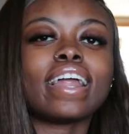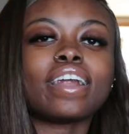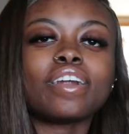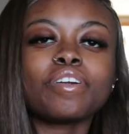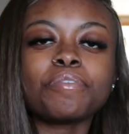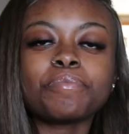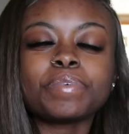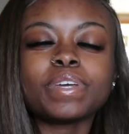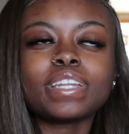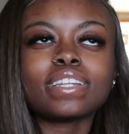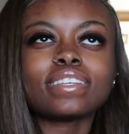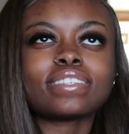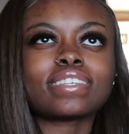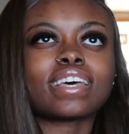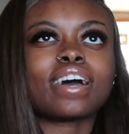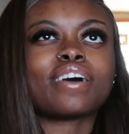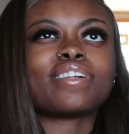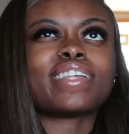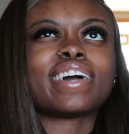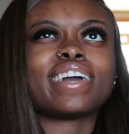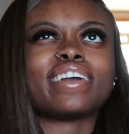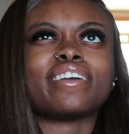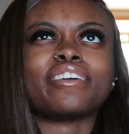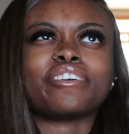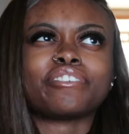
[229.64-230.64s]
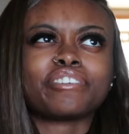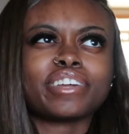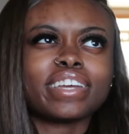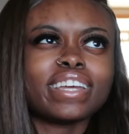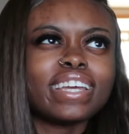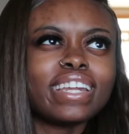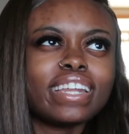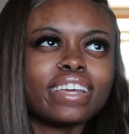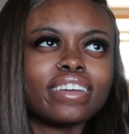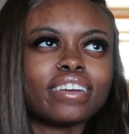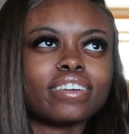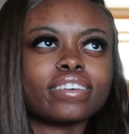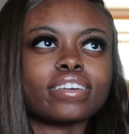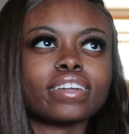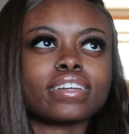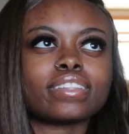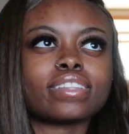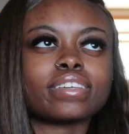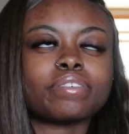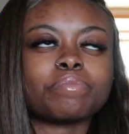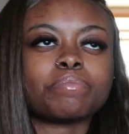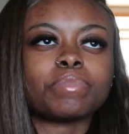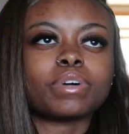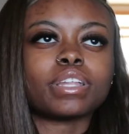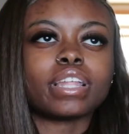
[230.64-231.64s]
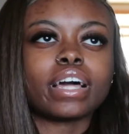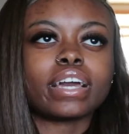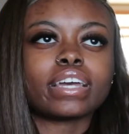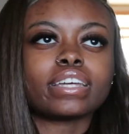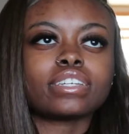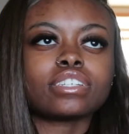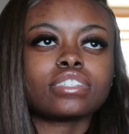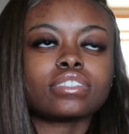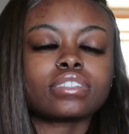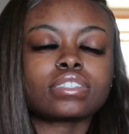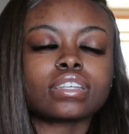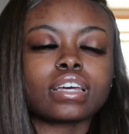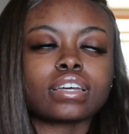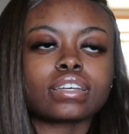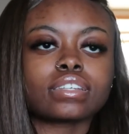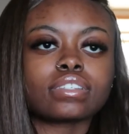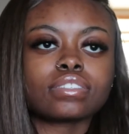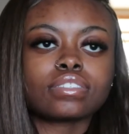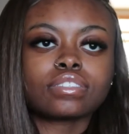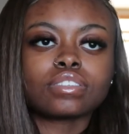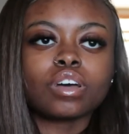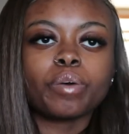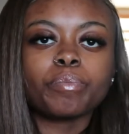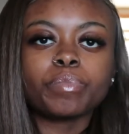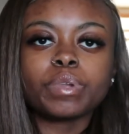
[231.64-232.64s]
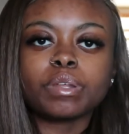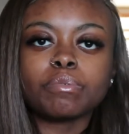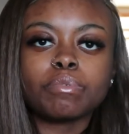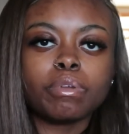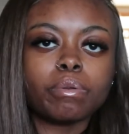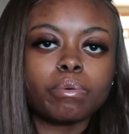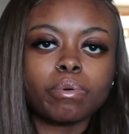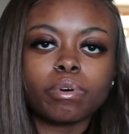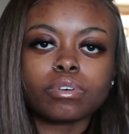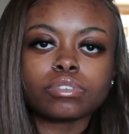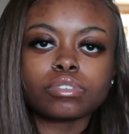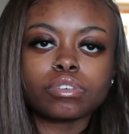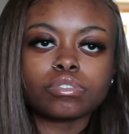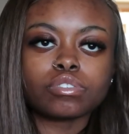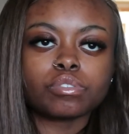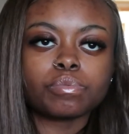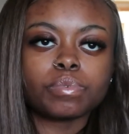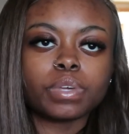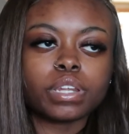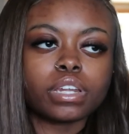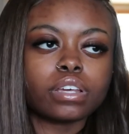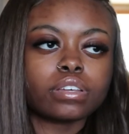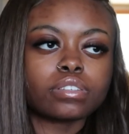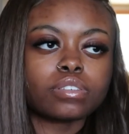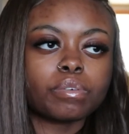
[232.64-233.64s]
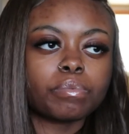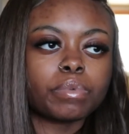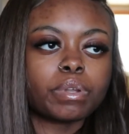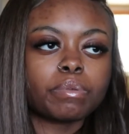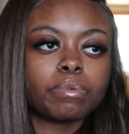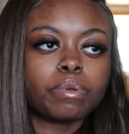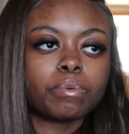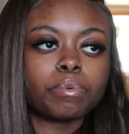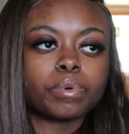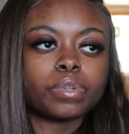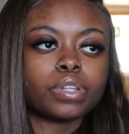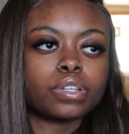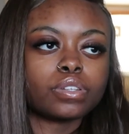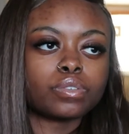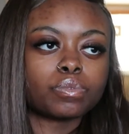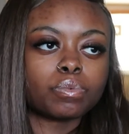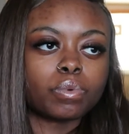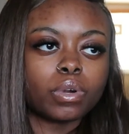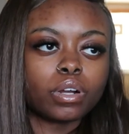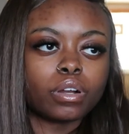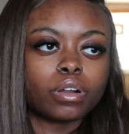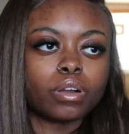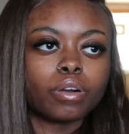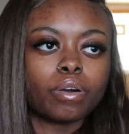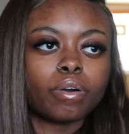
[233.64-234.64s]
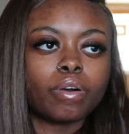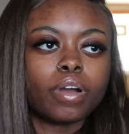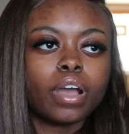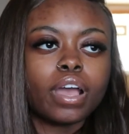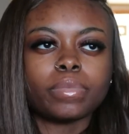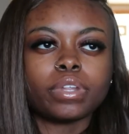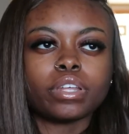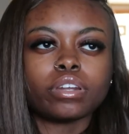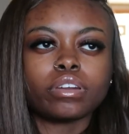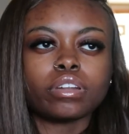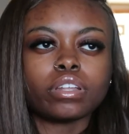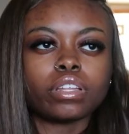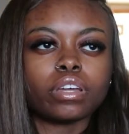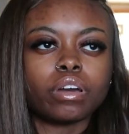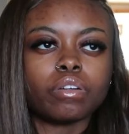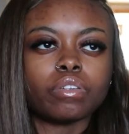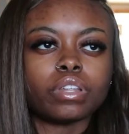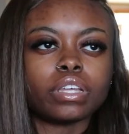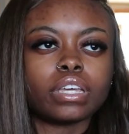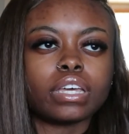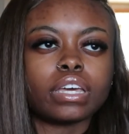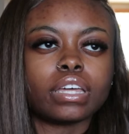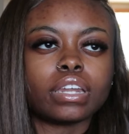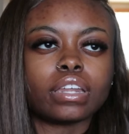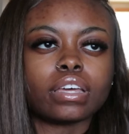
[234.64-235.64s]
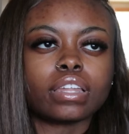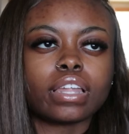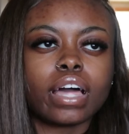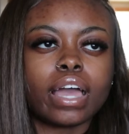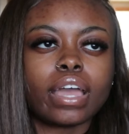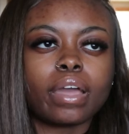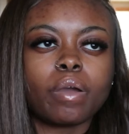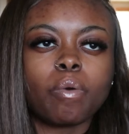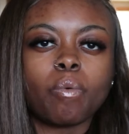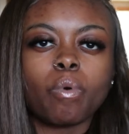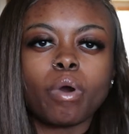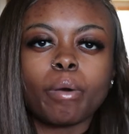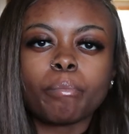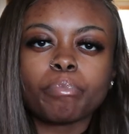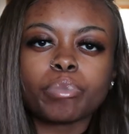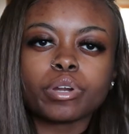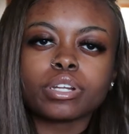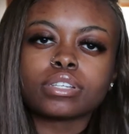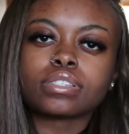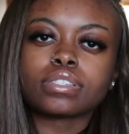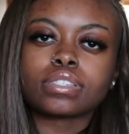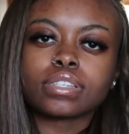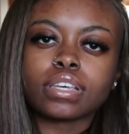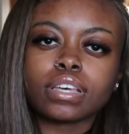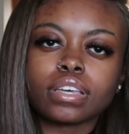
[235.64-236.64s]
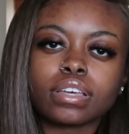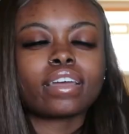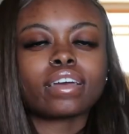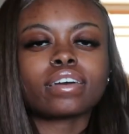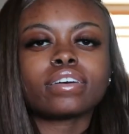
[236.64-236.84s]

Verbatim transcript: and I don't mean to sound like greedy or nothing, but like, it's just like, it's so many people on social media, so many people in this world. I'm literally only getting like 1%.